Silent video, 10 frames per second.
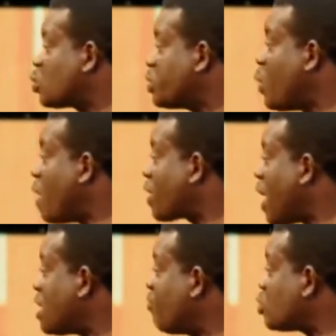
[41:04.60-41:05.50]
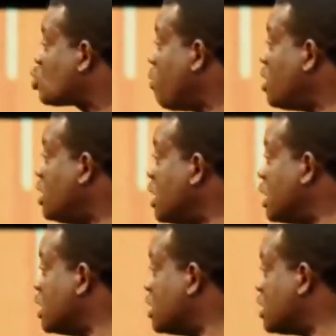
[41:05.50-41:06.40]
which we have carried for so many
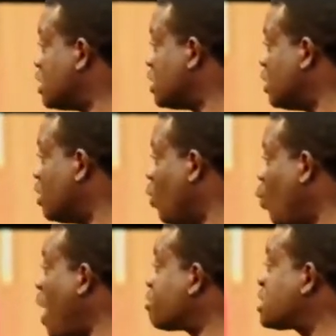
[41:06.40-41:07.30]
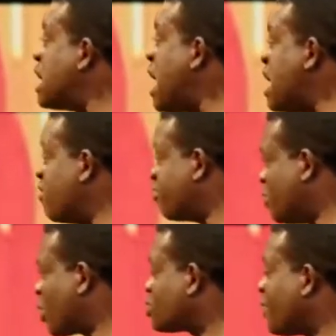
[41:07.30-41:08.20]
years. We have slaved
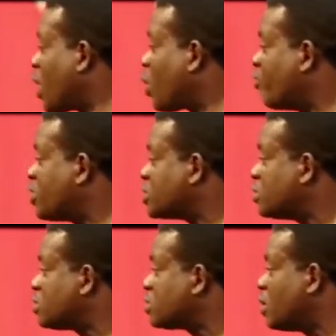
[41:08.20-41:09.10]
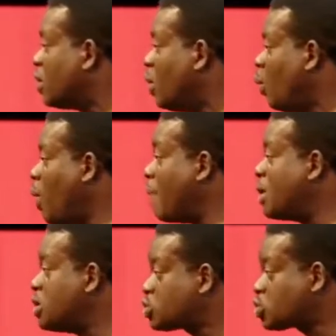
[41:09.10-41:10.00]
because of our convictions. We have
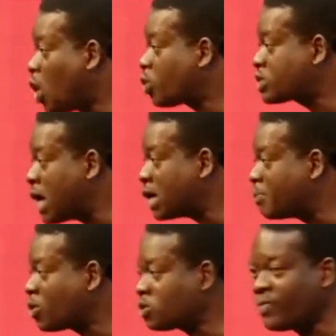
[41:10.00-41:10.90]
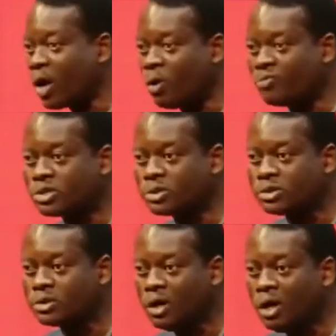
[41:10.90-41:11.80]
been insulted because of our
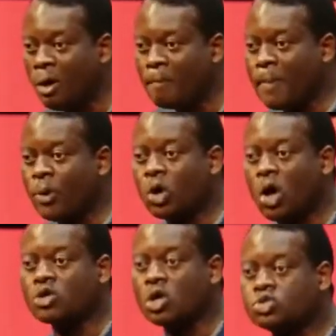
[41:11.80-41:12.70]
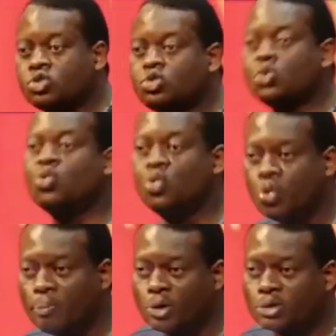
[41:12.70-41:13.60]
convictions. People called us Jew
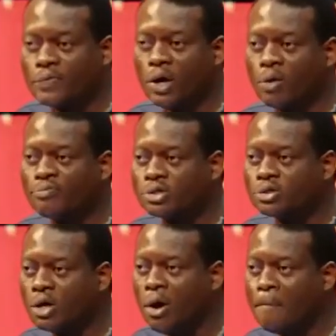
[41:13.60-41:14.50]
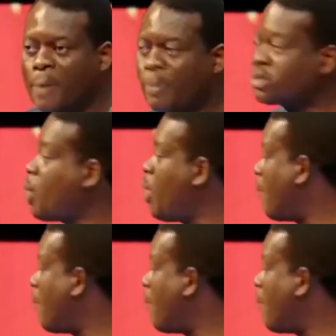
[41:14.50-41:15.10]
because of our conviction. People say we are